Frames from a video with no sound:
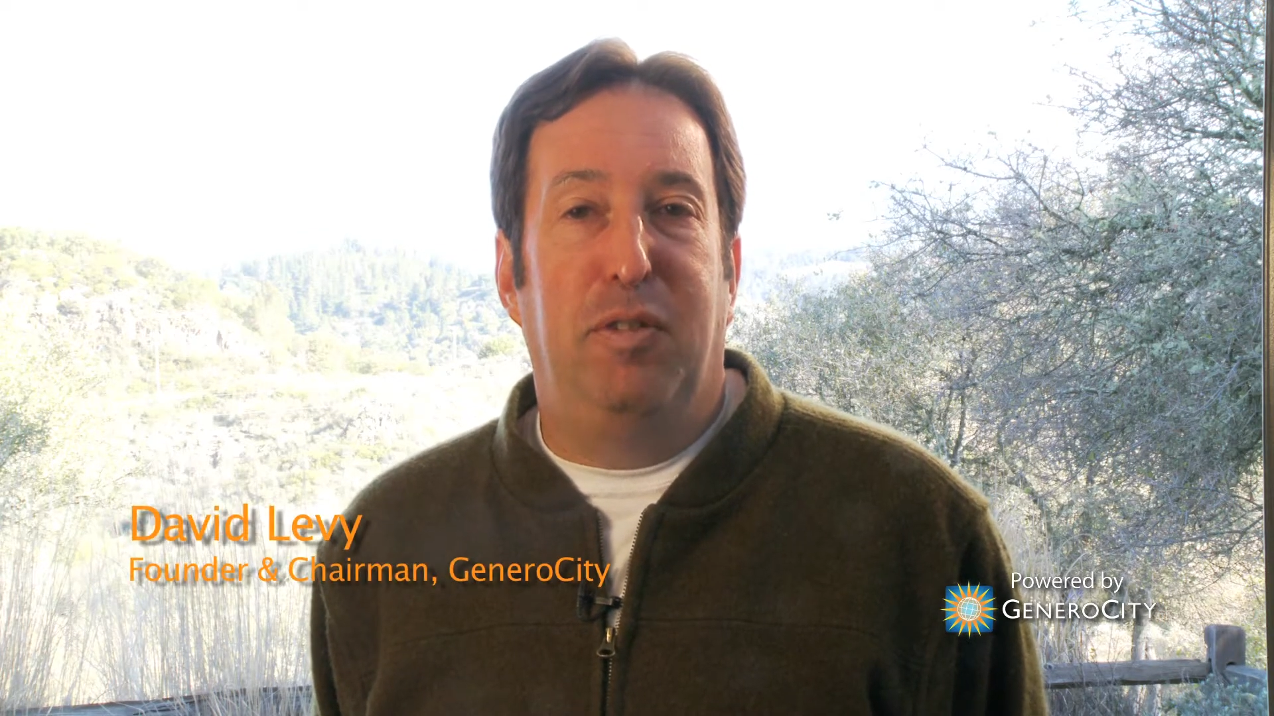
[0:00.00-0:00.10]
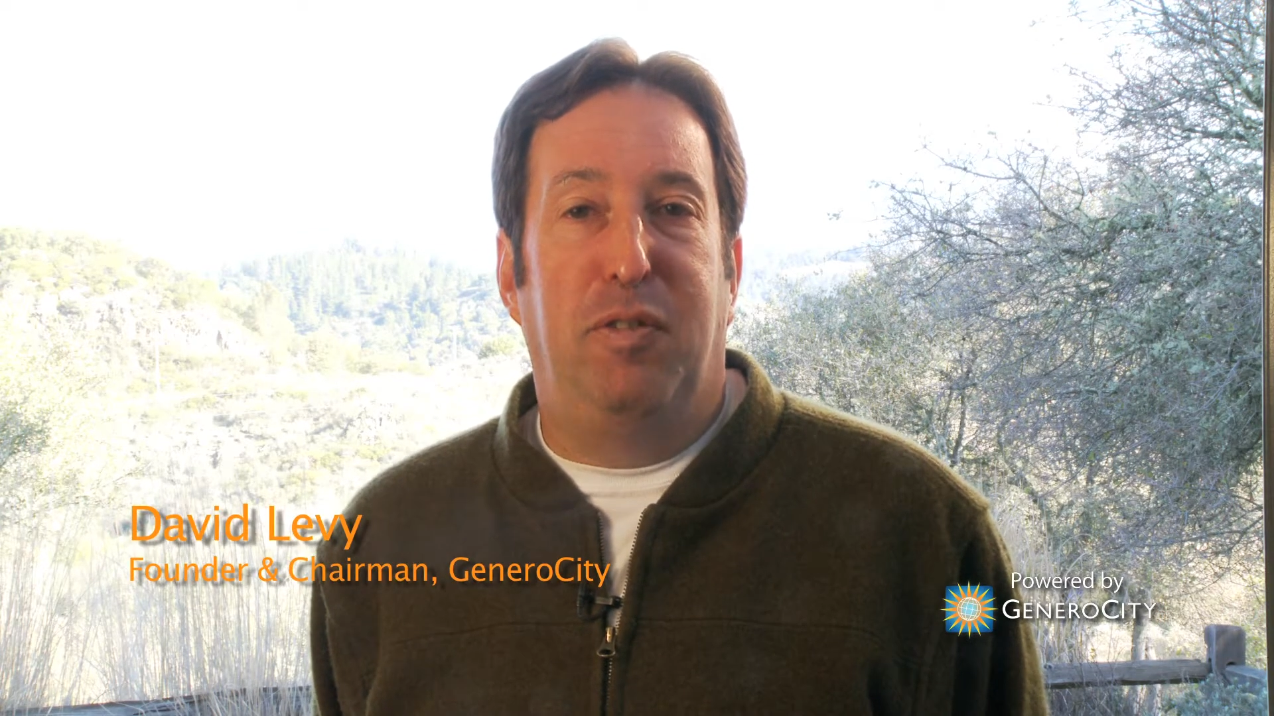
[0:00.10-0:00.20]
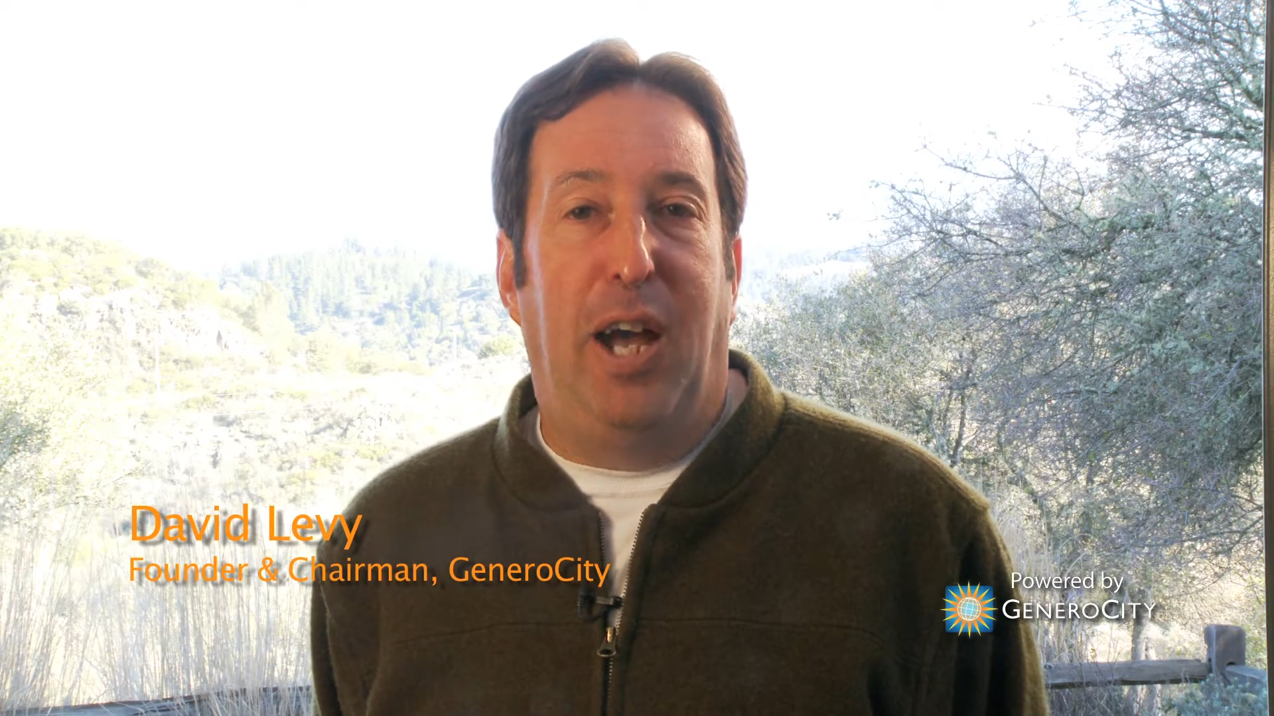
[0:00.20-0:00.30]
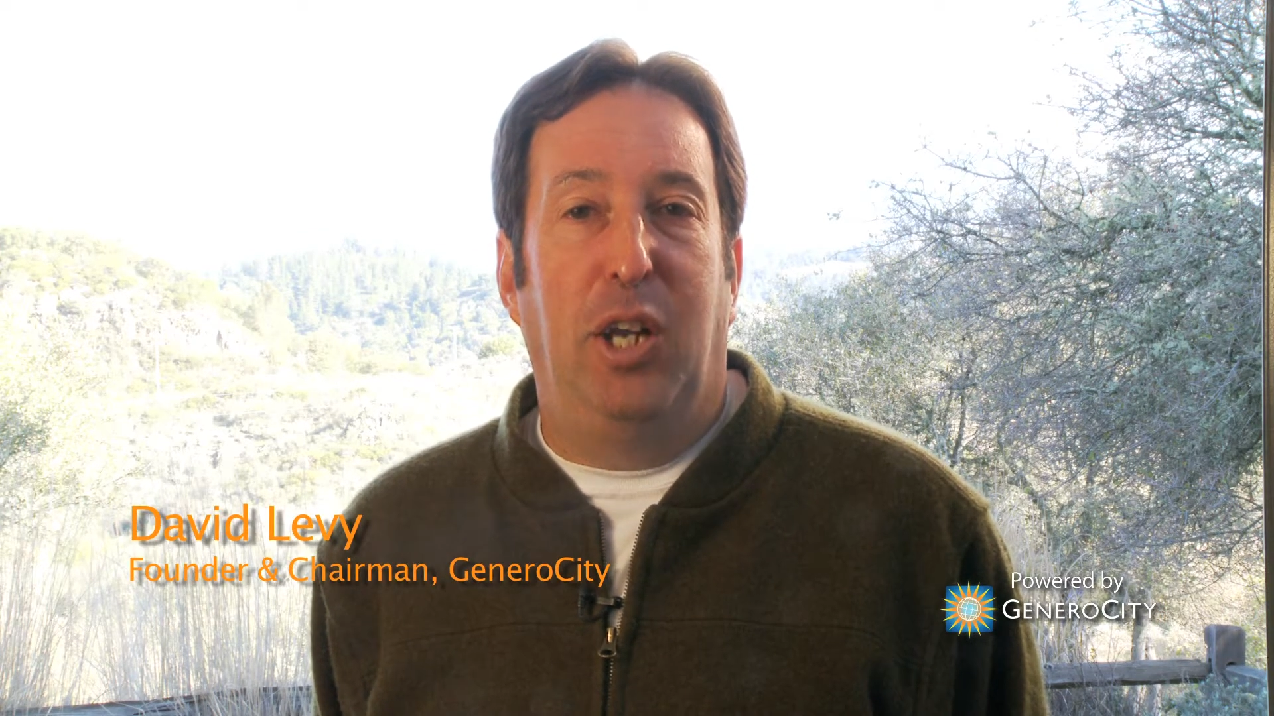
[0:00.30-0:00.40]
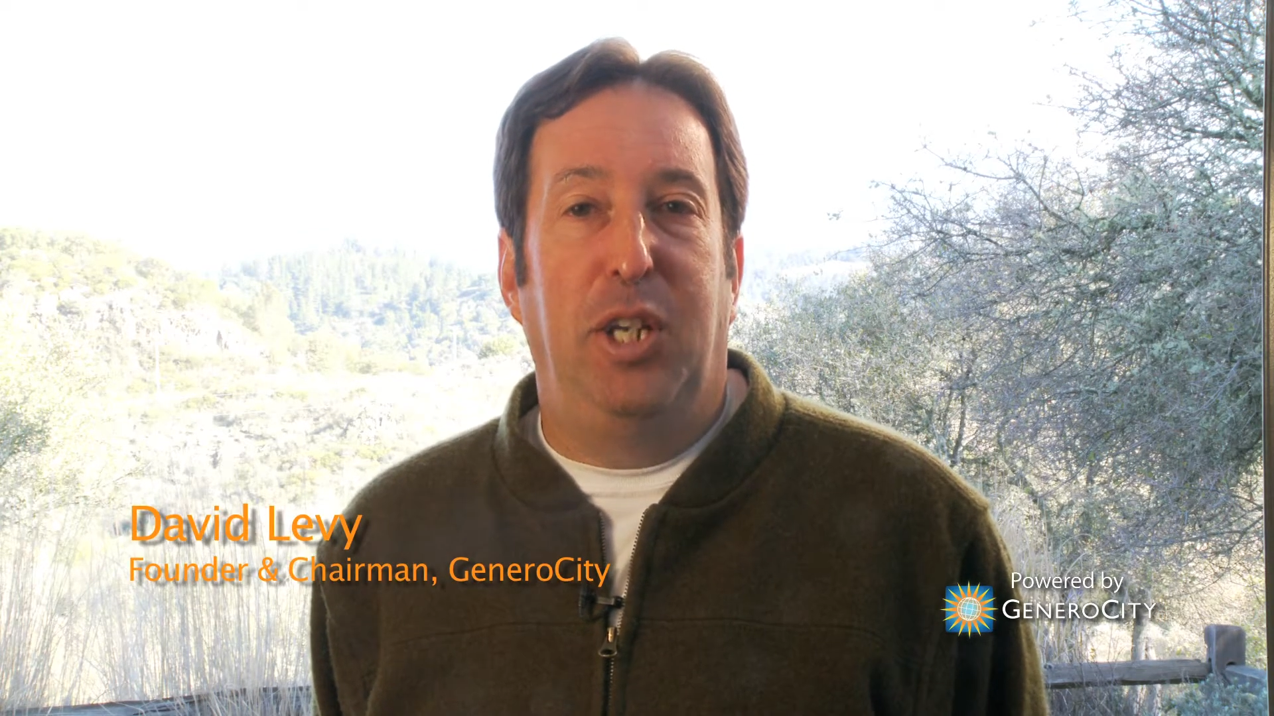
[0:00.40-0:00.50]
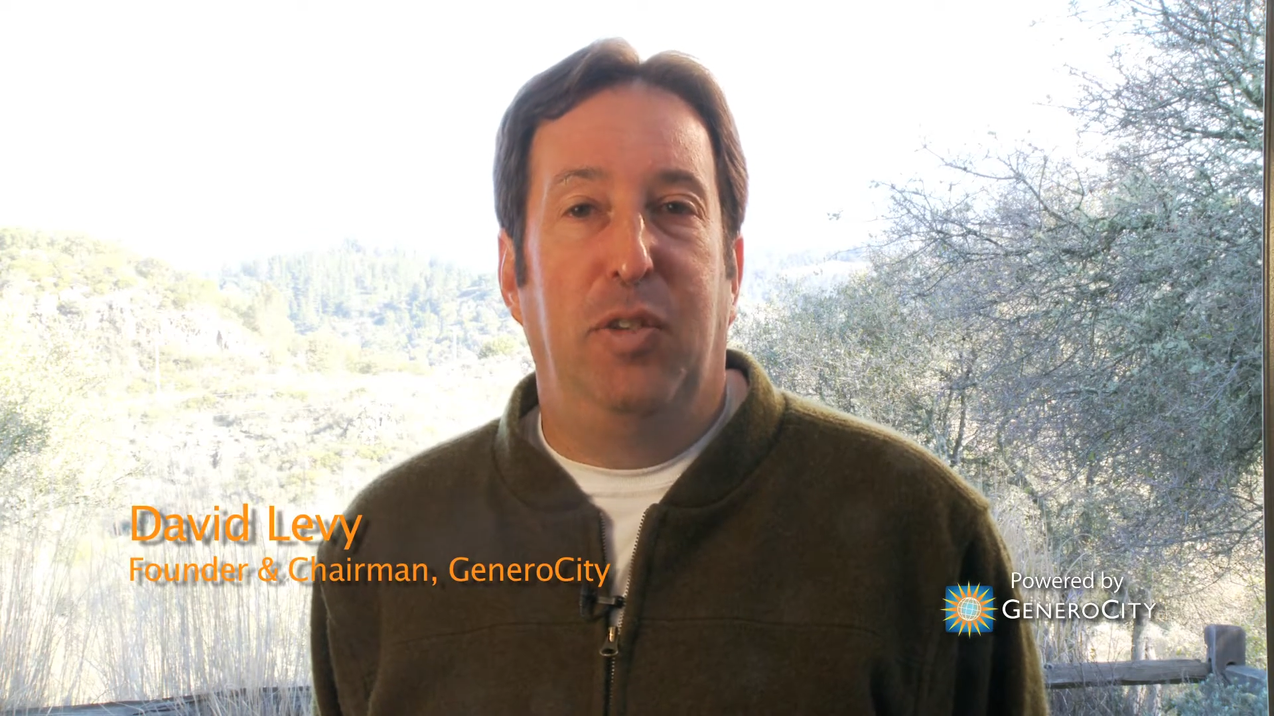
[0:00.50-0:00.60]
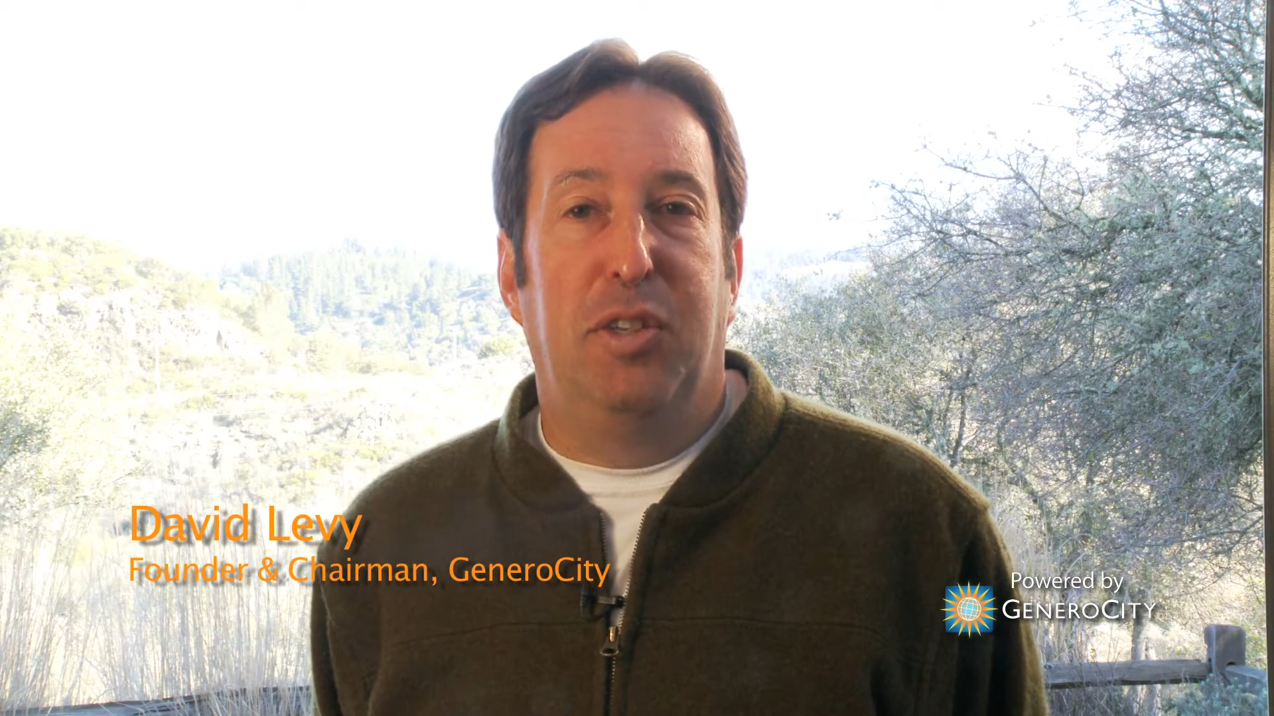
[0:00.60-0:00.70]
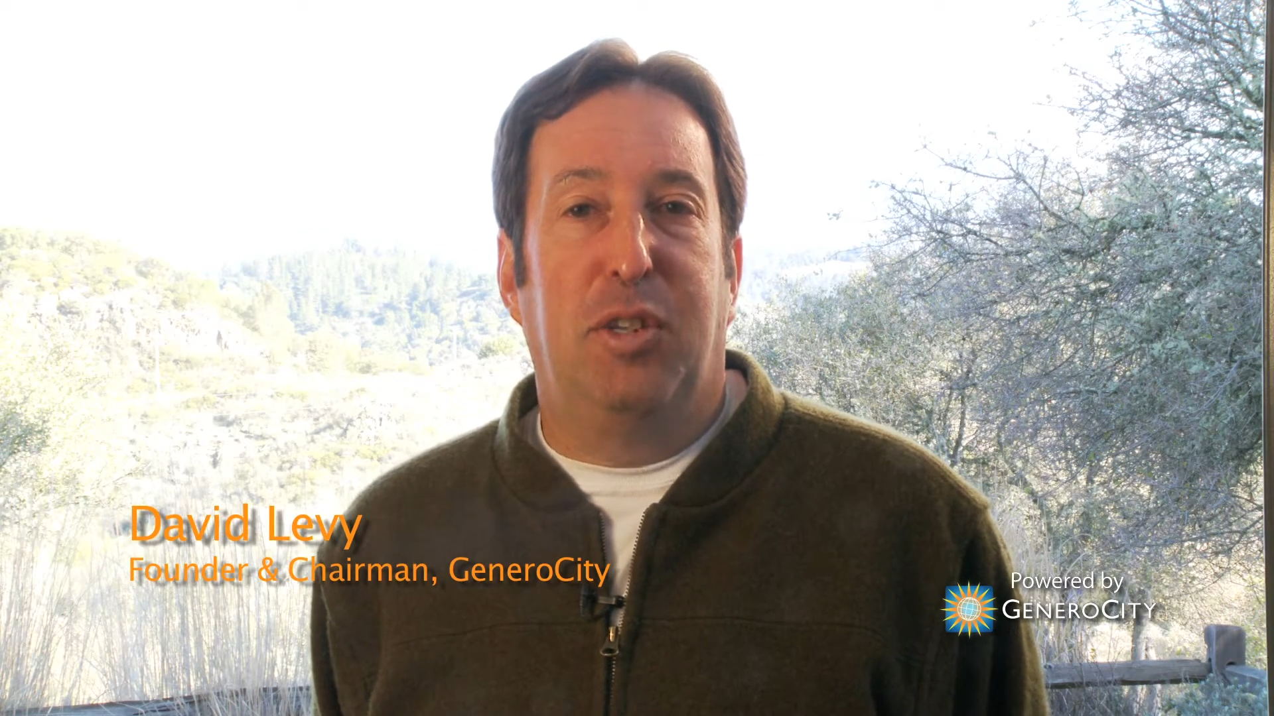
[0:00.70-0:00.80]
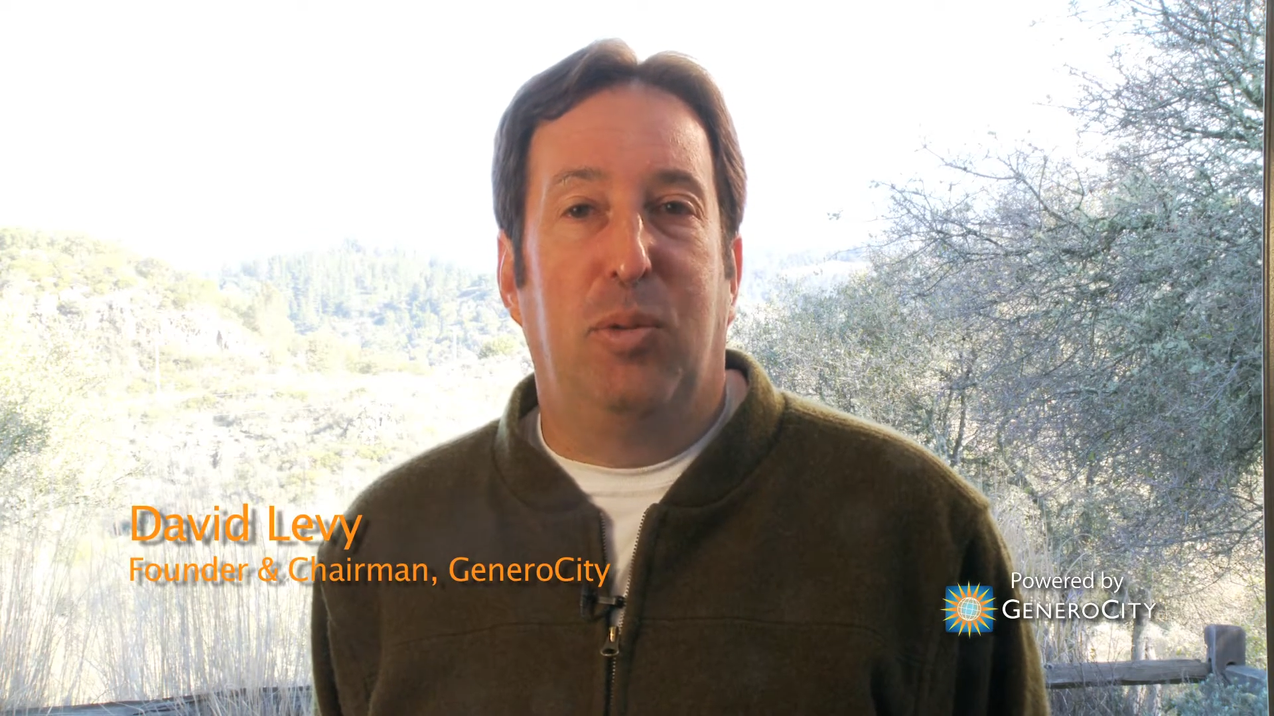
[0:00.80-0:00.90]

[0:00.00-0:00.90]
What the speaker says: founding this